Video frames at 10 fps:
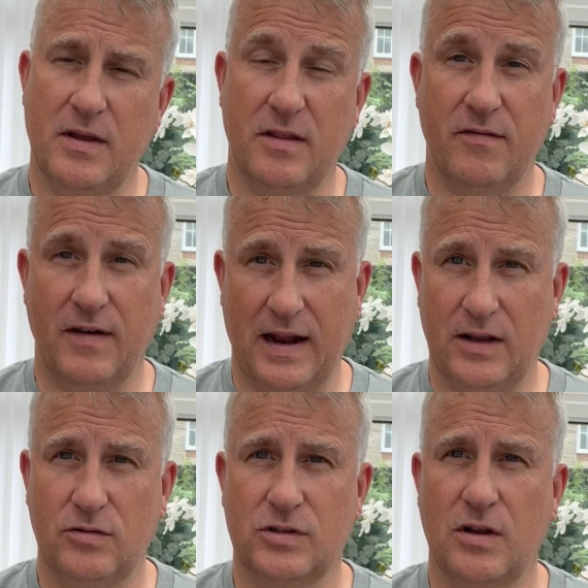the
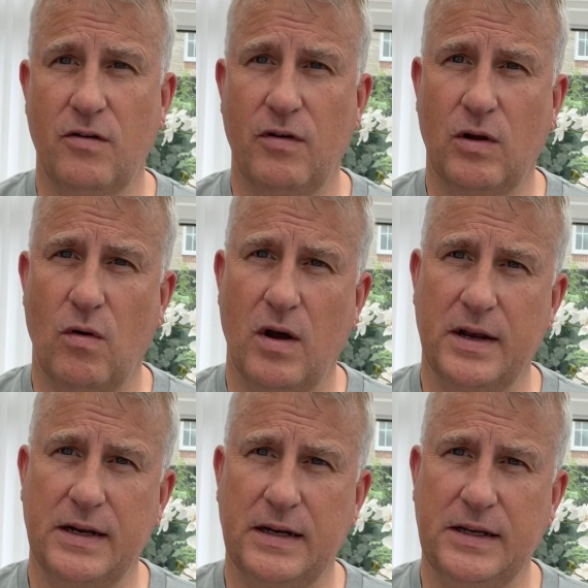values that are required
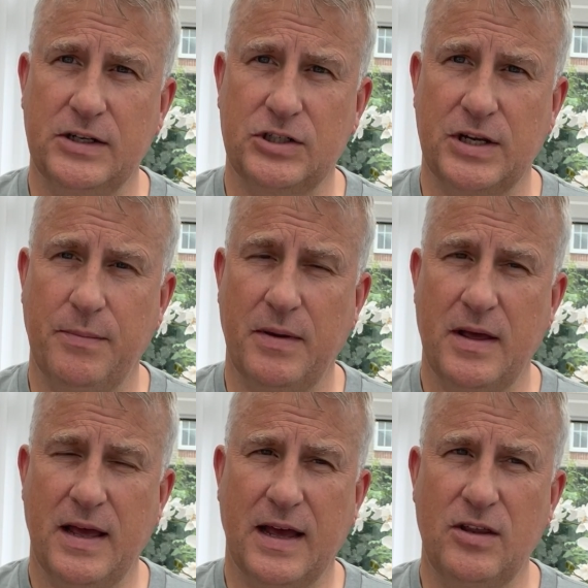in leadership,
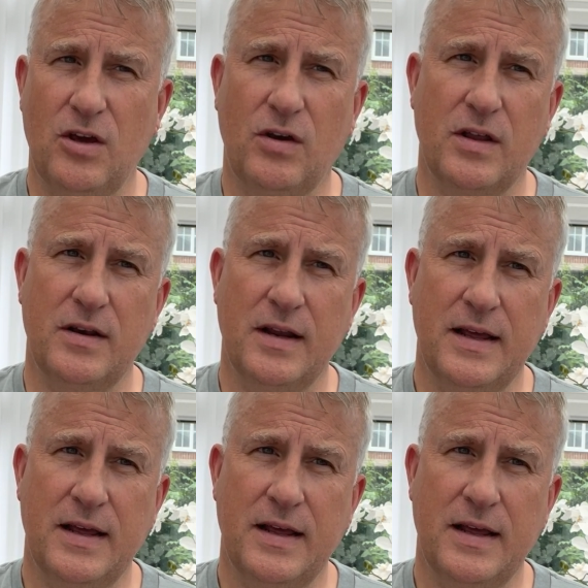and you can